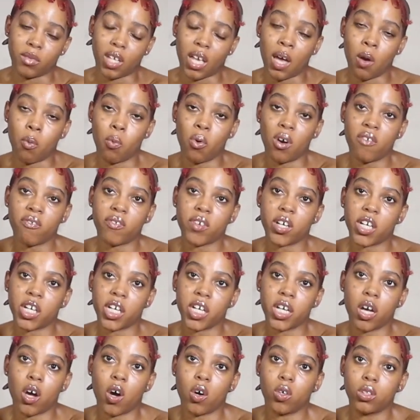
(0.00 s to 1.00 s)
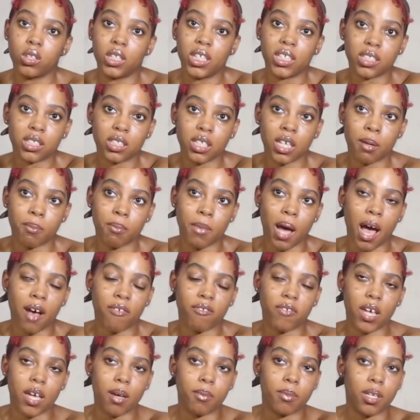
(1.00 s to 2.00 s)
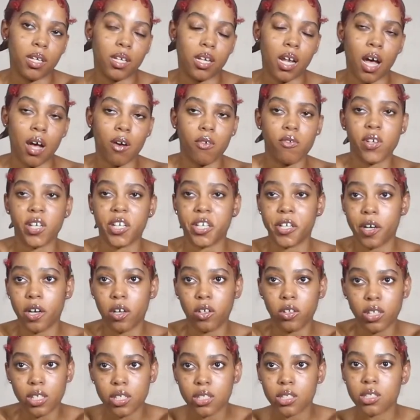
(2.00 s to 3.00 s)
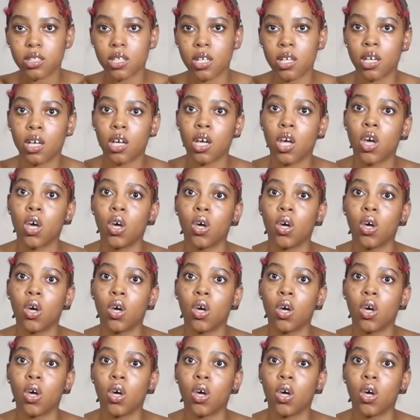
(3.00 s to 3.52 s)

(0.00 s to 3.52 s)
And we're very holistic. My family and I are very holistic.